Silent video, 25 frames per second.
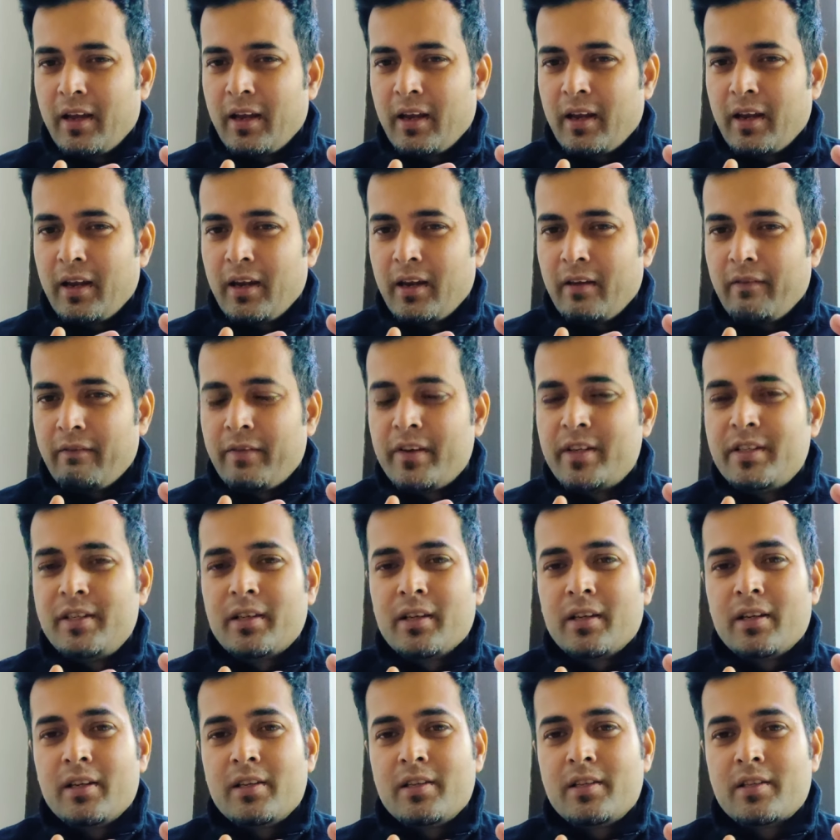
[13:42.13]
and
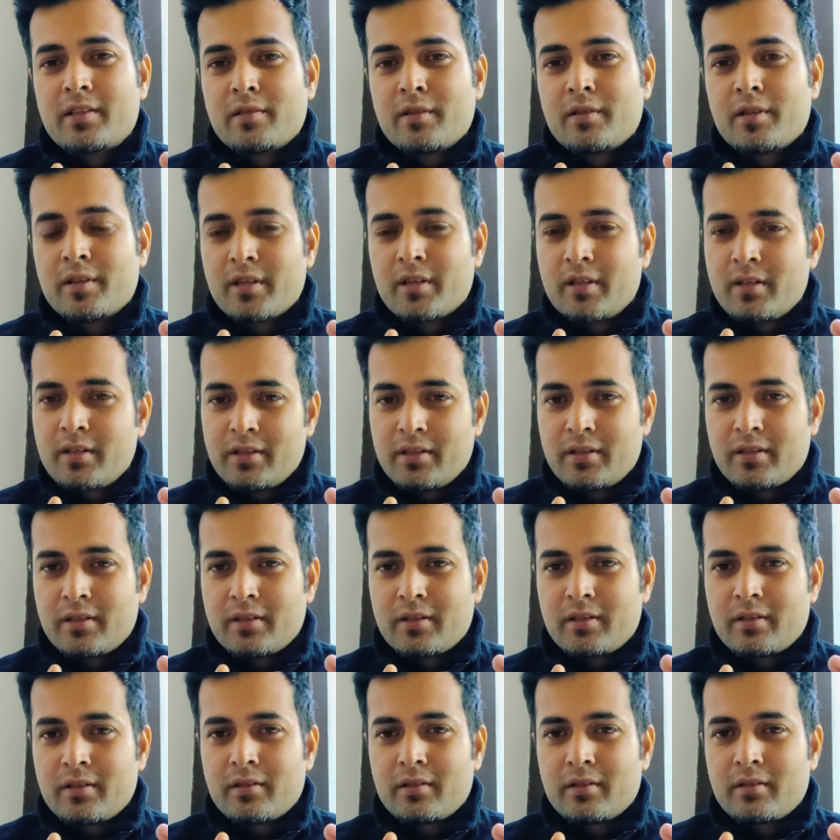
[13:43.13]
physical
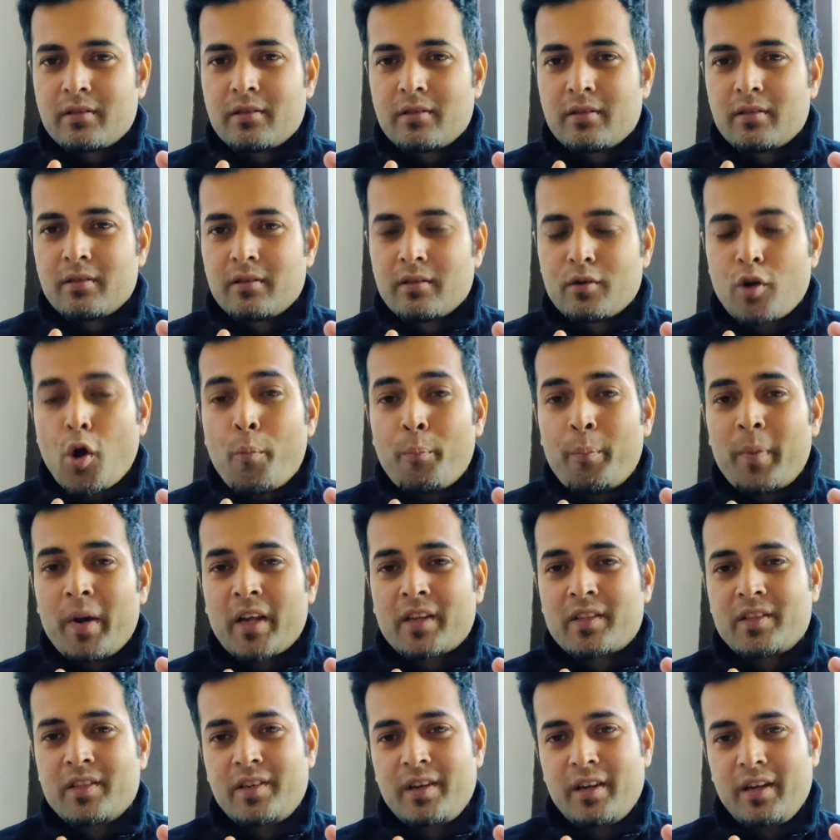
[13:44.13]
installations
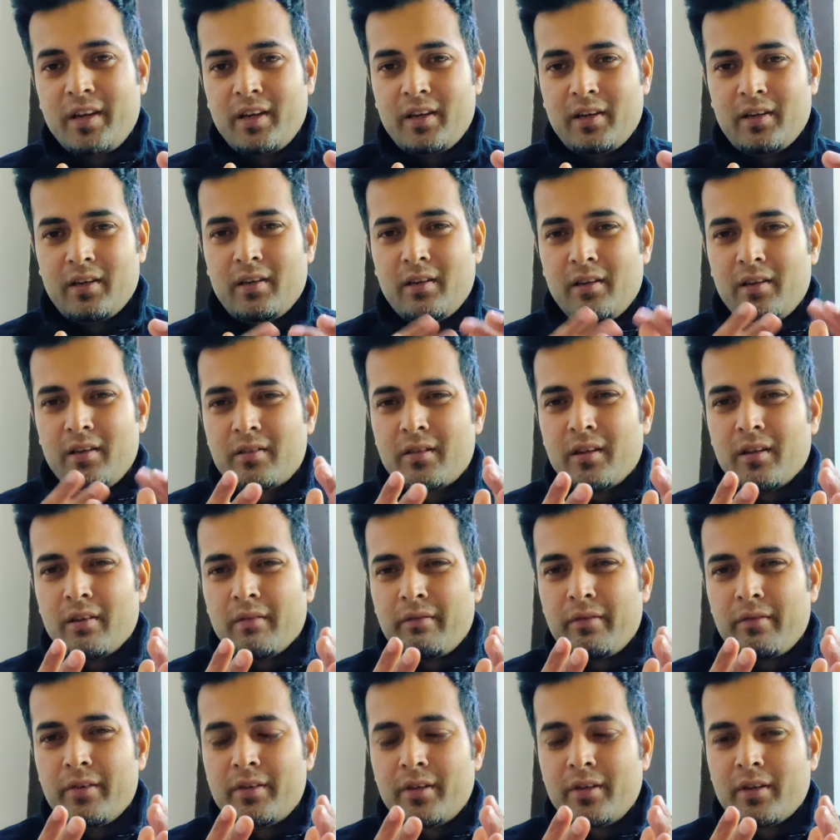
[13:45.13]
complexity, is a
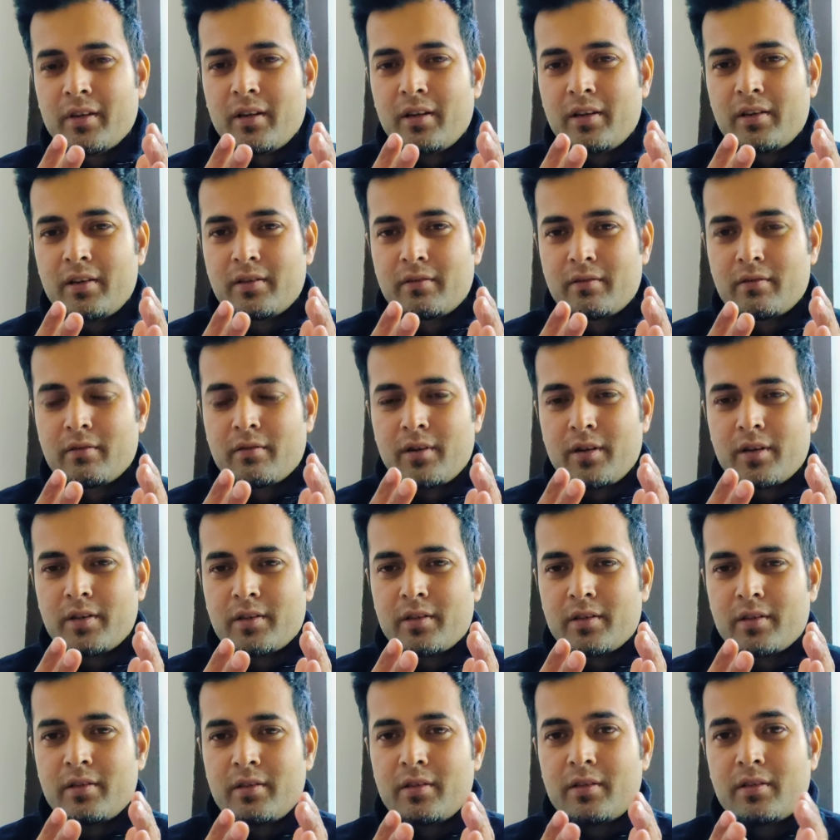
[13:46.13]
physical
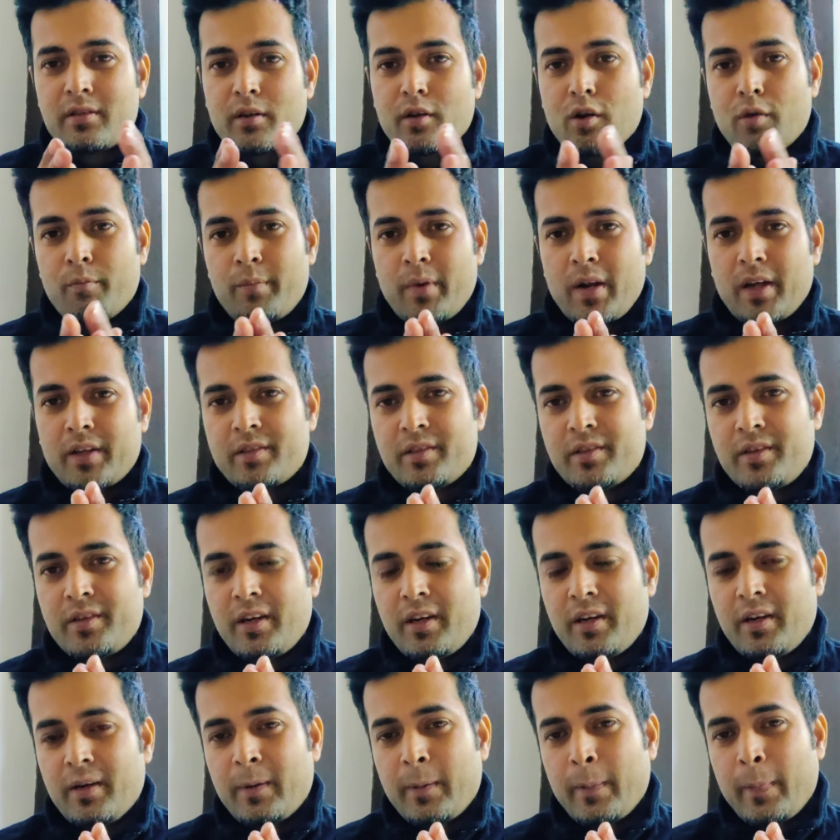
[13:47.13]
installations is a
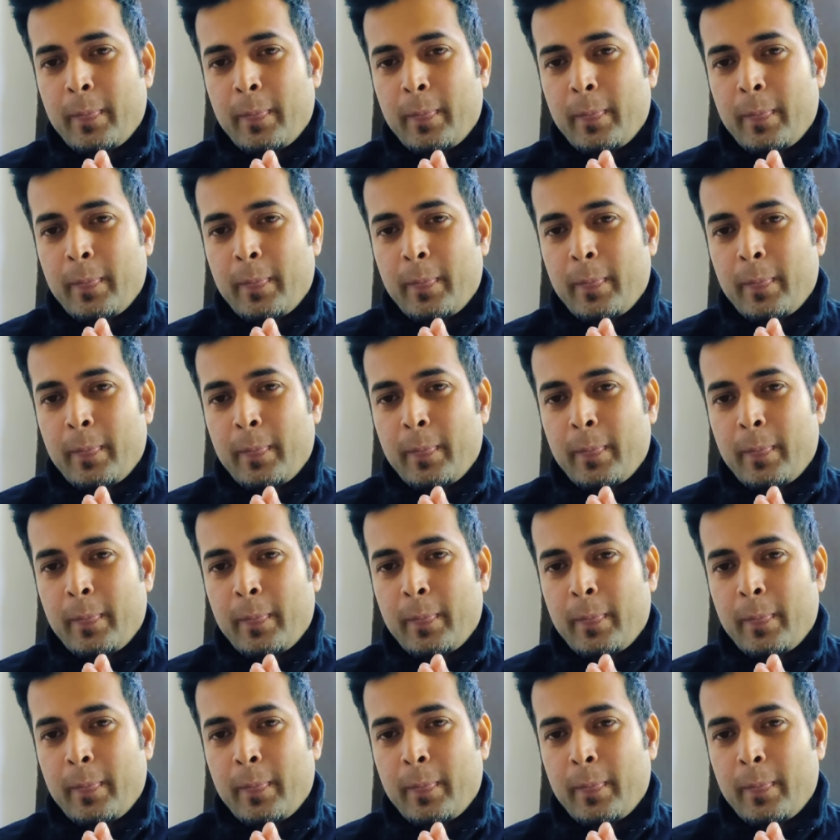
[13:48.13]
complexity,